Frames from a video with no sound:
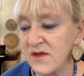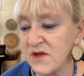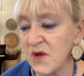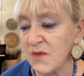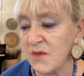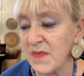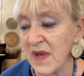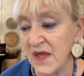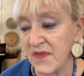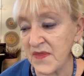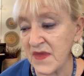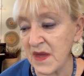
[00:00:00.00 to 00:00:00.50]
to
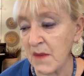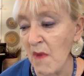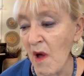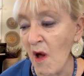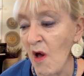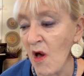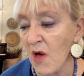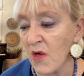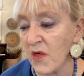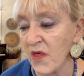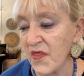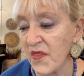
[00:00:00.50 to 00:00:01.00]
make them
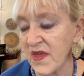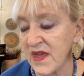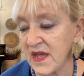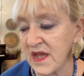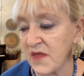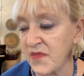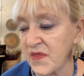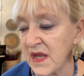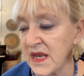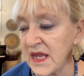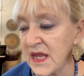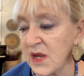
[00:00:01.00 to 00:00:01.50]
all
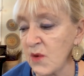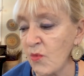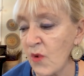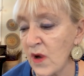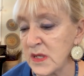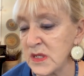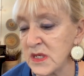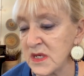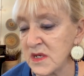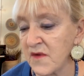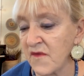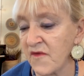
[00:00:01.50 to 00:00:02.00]
think that he
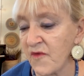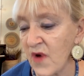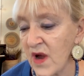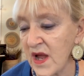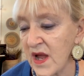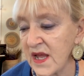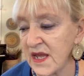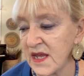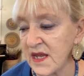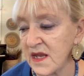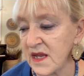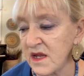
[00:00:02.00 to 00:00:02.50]
wasn't
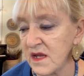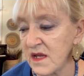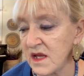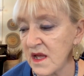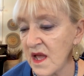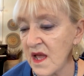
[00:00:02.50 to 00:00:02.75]
afraid